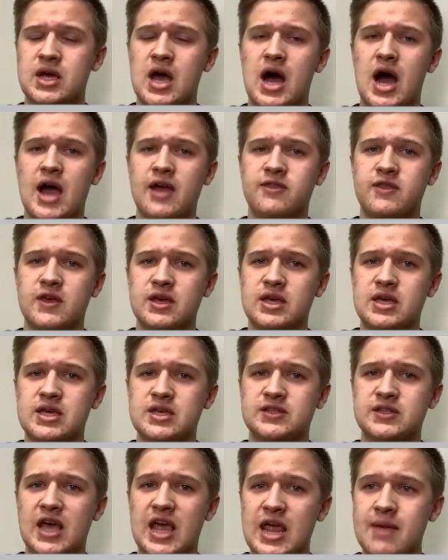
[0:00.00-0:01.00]
I think
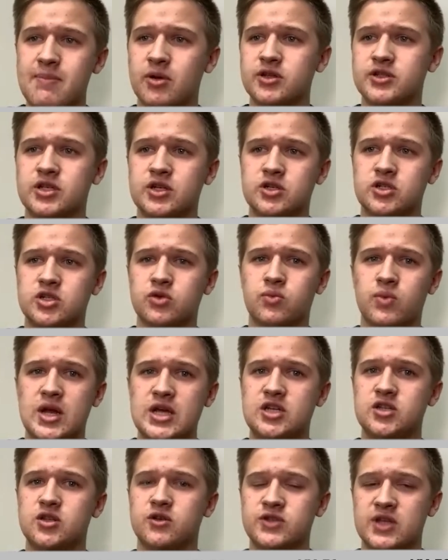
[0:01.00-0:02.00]
he's able to
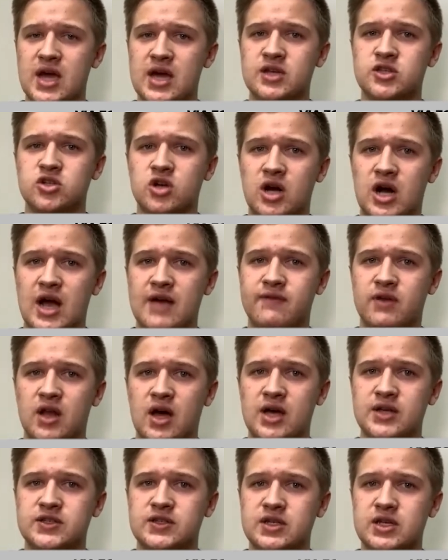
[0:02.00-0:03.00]
reach those extra high
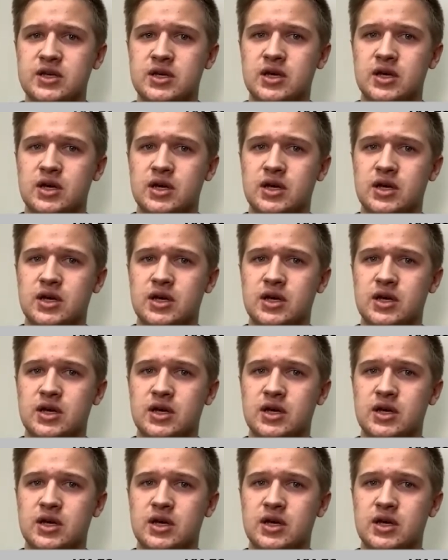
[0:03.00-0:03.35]
velocity